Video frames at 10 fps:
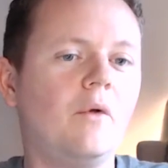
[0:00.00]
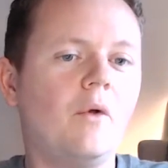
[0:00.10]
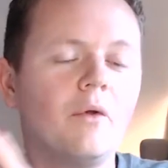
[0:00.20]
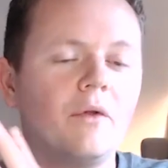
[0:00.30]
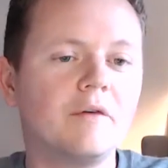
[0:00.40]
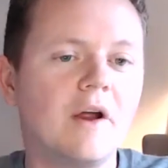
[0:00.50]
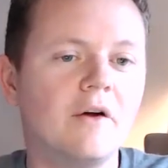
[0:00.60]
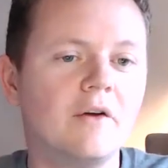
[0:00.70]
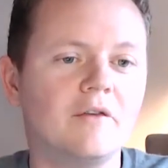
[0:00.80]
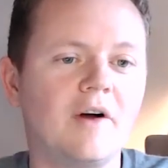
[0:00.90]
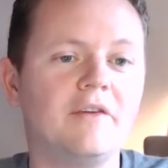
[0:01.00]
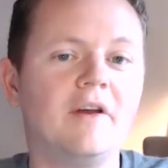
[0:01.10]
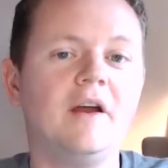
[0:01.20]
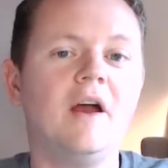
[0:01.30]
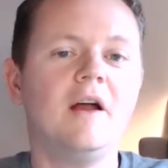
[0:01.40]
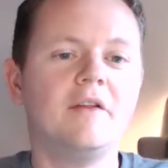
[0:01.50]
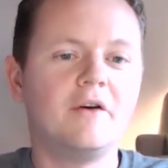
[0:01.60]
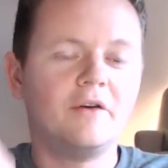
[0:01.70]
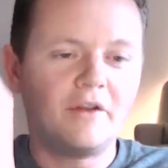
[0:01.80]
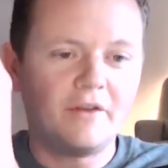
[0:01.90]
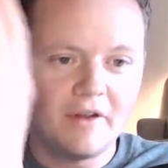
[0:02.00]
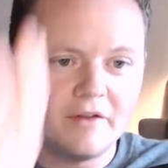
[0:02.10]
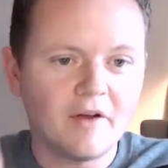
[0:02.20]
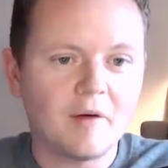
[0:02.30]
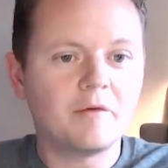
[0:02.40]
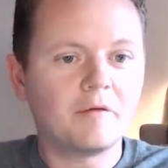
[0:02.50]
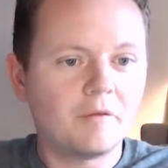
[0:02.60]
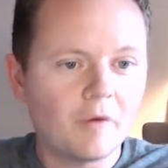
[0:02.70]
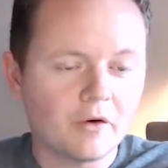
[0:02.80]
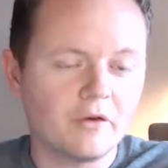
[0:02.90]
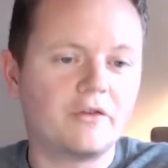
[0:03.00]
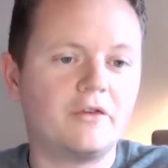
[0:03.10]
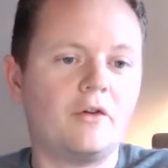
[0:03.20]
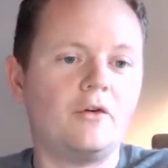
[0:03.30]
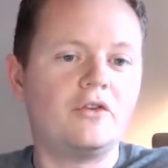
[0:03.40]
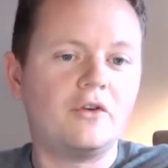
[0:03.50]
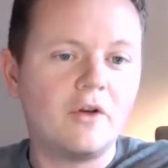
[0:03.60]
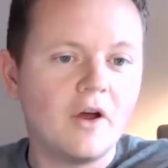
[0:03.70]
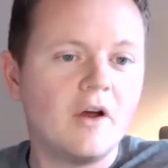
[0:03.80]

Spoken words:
all the different areas of IT, there is an in-depth focused solution